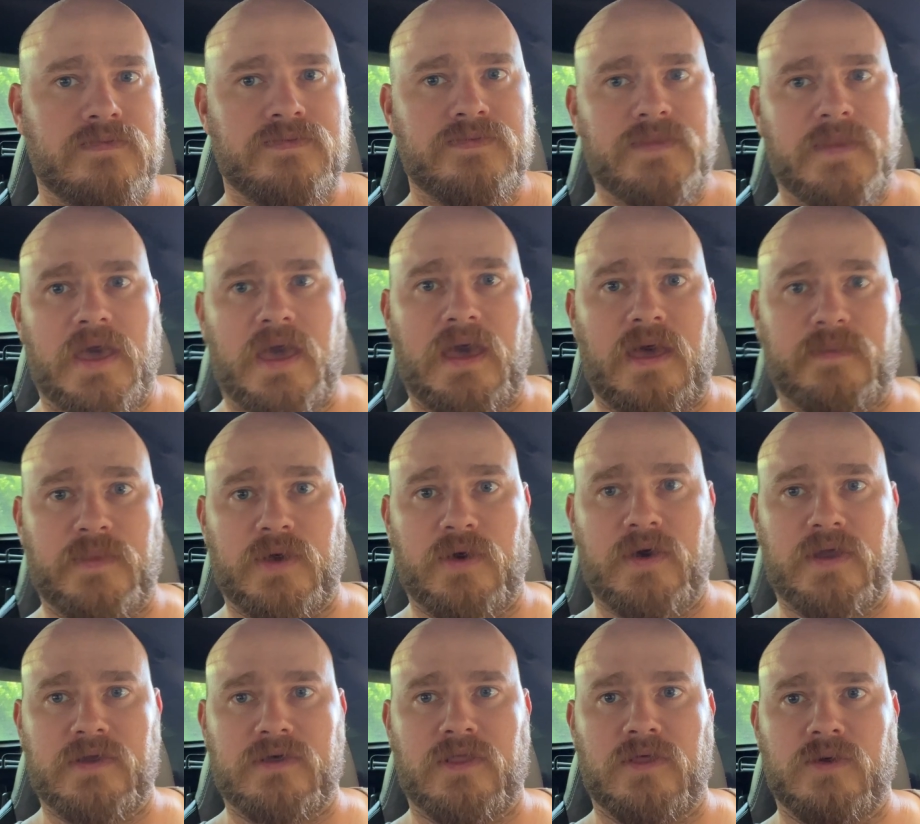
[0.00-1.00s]
And go ahead
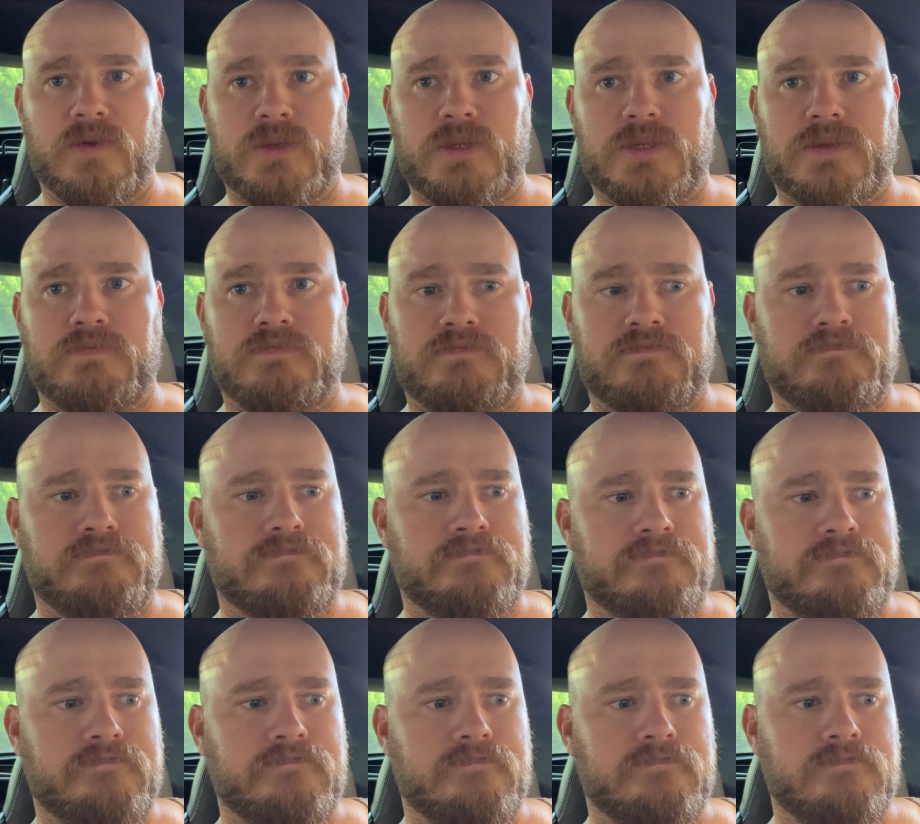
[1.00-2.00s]
and close
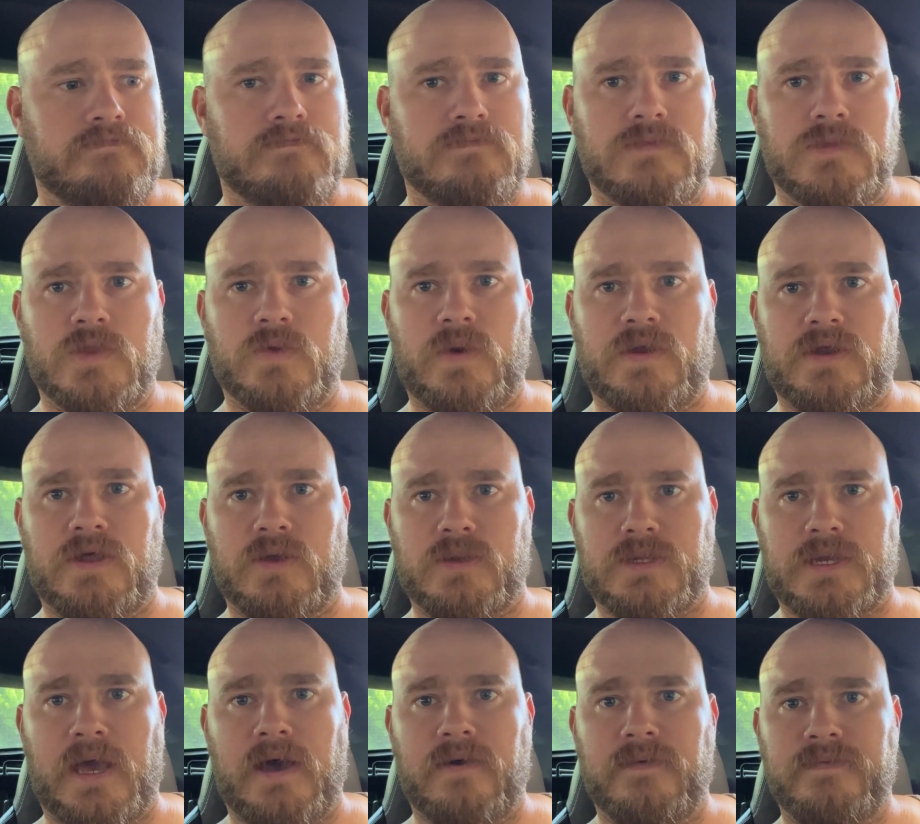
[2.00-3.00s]
the windows
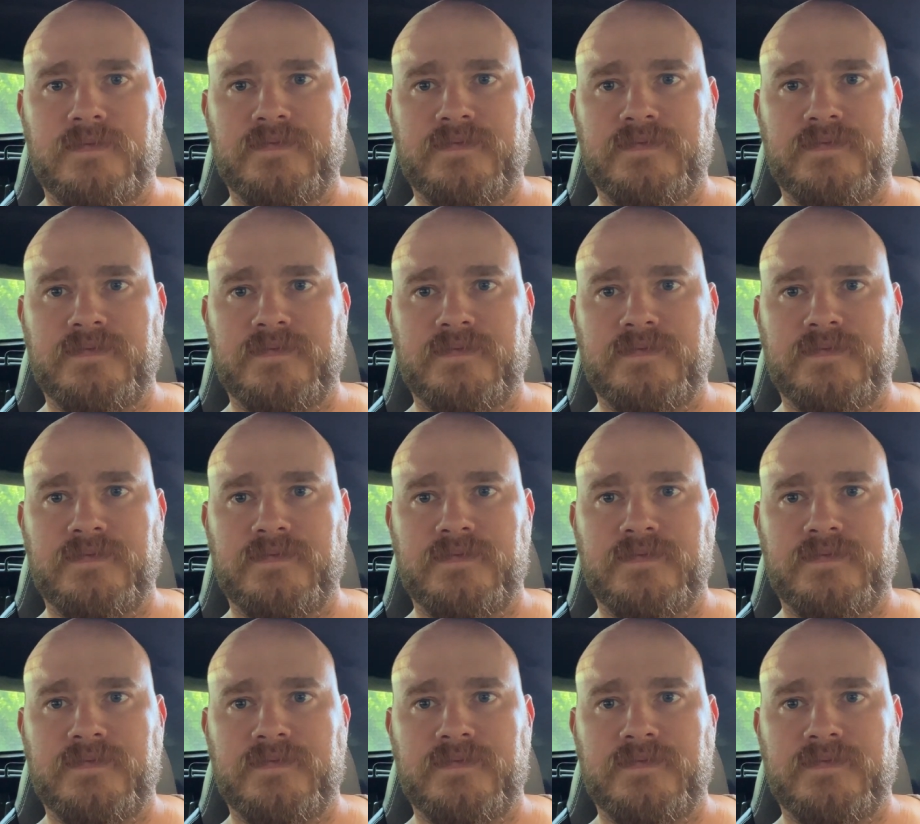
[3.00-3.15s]
now.